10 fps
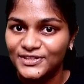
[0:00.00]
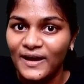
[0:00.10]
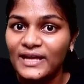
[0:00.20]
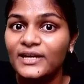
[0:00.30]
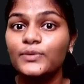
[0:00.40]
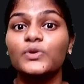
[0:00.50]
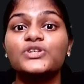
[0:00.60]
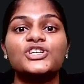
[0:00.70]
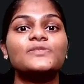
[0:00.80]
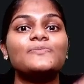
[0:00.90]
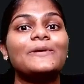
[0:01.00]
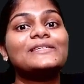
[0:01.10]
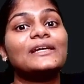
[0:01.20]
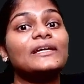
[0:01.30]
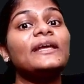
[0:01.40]
wire, which is
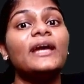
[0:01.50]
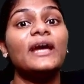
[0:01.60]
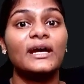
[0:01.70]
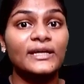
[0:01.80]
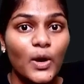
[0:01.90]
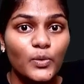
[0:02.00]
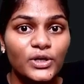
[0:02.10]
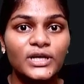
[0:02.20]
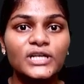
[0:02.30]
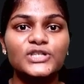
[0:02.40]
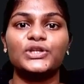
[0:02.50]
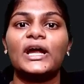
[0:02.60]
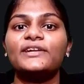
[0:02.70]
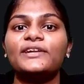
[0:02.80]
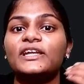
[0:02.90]
basically grounded, so that
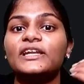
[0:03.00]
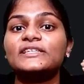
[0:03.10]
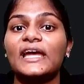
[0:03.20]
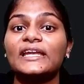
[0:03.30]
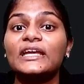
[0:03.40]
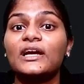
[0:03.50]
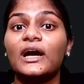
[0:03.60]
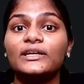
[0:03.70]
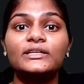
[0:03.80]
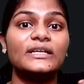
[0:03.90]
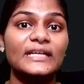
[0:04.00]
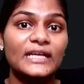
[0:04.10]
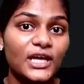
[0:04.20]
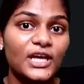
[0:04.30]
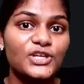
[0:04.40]
if there is any current
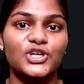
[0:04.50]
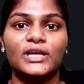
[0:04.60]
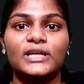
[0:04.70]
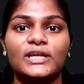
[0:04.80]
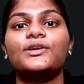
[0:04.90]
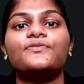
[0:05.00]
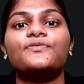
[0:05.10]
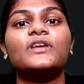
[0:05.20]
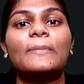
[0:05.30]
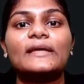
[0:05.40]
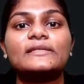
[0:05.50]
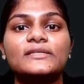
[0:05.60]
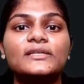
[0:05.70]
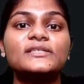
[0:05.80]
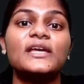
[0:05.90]
leakage in any of the
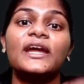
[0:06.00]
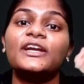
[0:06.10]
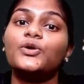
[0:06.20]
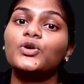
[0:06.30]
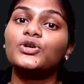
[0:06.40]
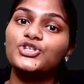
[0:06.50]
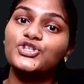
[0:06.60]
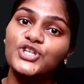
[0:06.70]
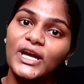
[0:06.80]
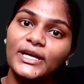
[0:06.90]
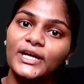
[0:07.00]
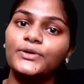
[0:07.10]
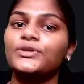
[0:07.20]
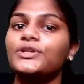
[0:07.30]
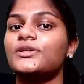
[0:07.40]
appliances, it goes straight into
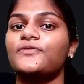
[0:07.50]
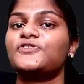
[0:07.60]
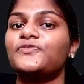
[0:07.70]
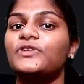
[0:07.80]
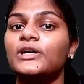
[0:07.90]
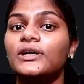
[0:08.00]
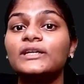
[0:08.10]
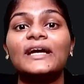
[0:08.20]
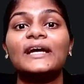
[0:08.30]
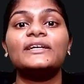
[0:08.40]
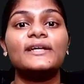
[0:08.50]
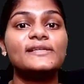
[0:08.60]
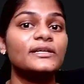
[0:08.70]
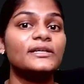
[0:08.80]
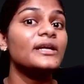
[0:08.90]
the surface of the earth and it
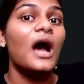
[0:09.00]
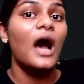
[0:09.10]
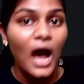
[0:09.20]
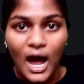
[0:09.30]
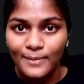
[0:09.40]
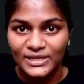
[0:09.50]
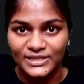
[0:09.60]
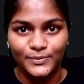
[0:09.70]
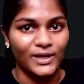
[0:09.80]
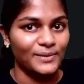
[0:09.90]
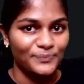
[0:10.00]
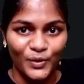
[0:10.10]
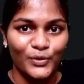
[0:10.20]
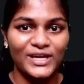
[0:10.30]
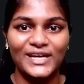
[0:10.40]
doesn't harm anyone.
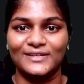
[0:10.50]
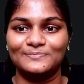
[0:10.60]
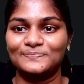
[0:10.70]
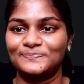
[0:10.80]
Okay.